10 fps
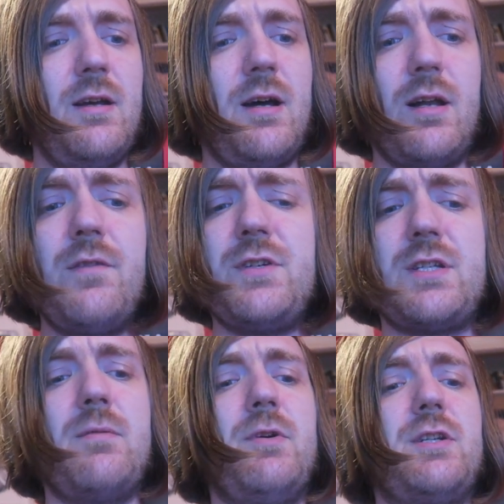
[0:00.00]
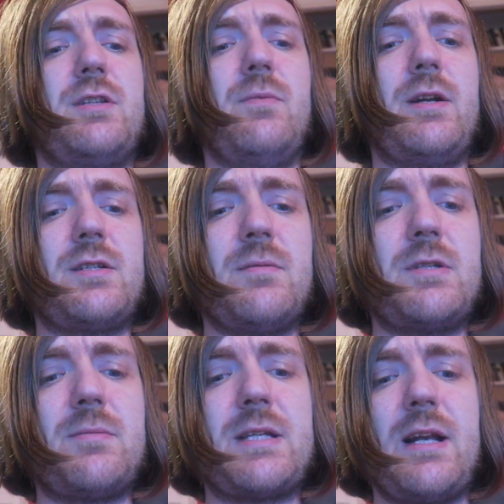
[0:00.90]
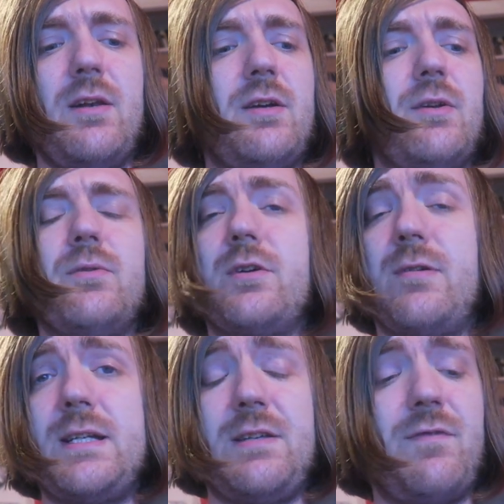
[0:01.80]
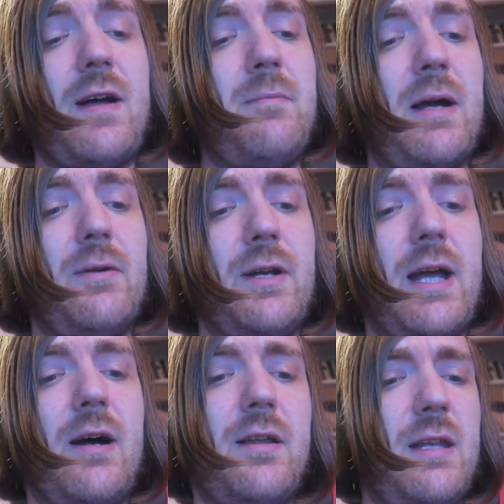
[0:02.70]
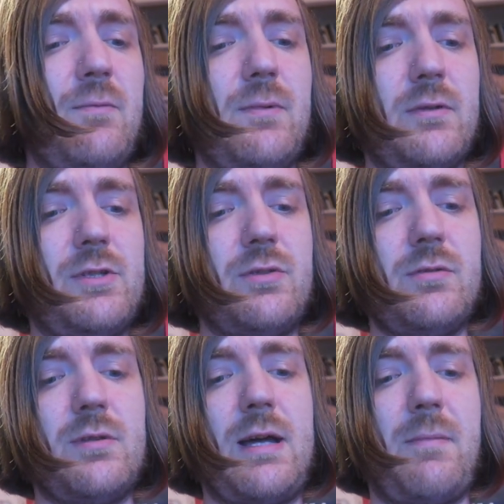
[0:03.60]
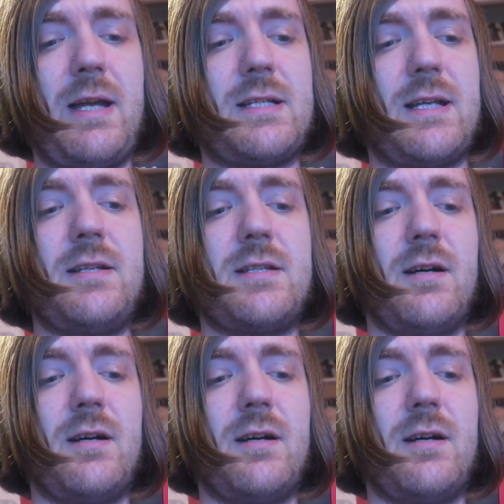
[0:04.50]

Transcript: I love you so much that when I sometimes get a look at all the crazy fan mail you get, I think, well, sure, that makes sense.